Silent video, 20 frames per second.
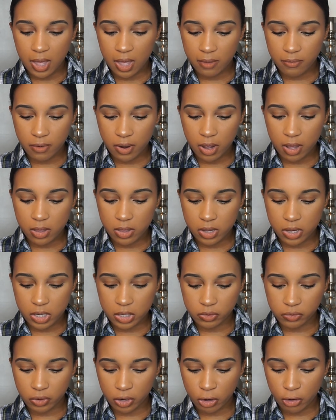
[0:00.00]
and for
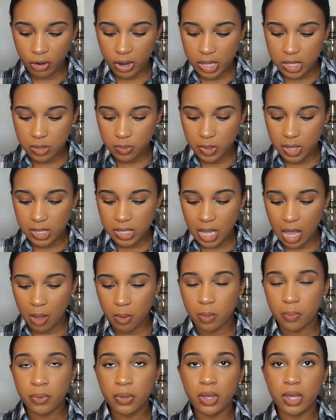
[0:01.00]
others for Christmas I
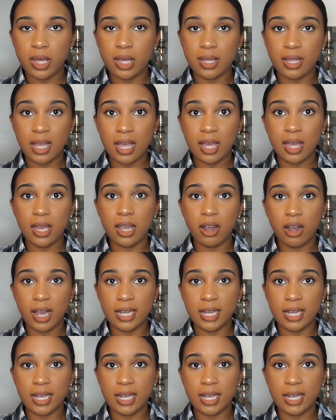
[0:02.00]
will put in here